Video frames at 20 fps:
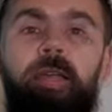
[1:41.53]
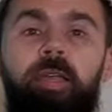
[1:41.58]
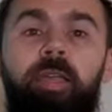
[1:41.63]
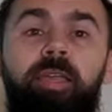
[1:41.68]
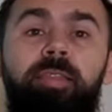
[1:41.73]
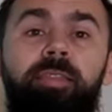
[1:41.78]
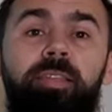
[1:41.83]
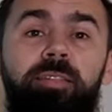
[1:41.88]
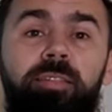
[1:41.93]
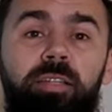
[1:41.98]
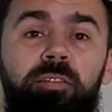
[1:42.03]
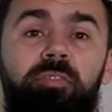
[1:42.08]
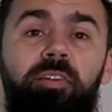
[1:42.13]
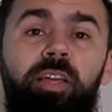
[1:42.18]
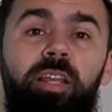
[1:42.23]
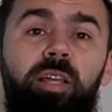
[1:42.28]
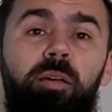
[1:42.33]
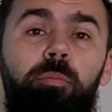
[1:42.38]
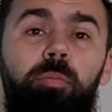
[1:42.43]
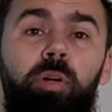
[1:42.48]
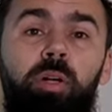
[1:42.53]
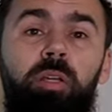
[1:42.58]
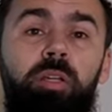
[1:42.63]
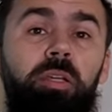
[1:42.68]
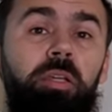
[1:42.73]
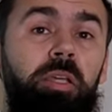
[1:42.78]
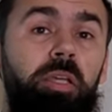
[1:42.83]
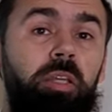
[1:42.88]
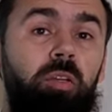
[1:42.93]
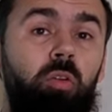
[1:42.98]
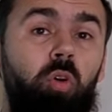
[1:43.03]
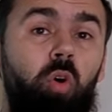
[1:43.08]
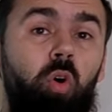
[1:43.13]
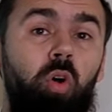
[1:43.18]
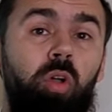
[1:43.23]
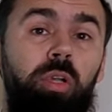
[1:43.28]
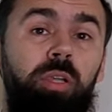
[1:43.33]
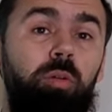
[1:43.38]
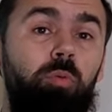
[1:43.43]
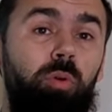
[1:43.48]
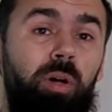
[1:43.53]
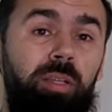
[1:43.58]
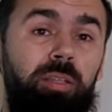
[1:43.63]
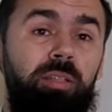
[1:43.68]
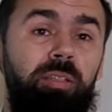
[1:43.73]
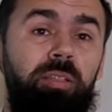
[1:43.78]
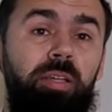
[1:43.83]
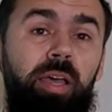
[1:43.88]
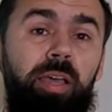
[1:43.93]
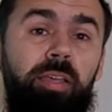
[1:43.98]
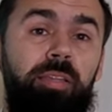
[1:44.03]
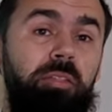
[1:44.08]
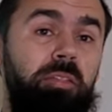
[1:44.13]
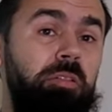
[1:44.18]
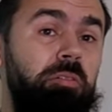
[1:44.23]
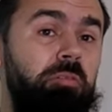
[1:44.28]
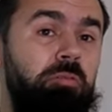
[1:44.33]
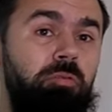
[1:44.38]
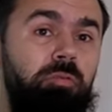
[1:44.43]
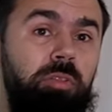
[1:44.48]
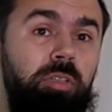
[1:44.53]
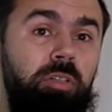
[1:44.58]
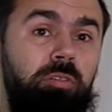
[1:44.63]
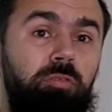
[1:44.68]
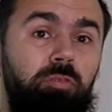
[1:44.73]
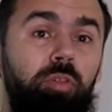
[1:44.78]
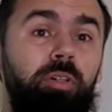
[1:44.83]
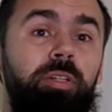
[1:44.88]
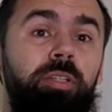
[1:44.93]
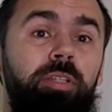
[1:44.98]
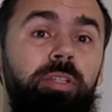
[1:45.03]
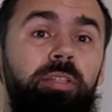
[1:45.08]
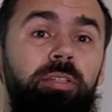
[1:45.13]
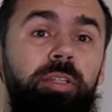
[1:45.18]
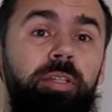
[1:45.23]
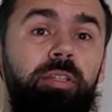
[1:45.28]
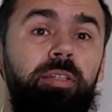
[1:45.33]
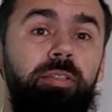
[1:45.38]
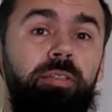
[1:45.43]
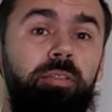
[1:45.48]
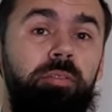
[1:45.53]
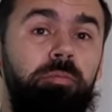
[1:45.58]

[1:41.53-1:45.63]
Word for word: It is available in only one size, the 46,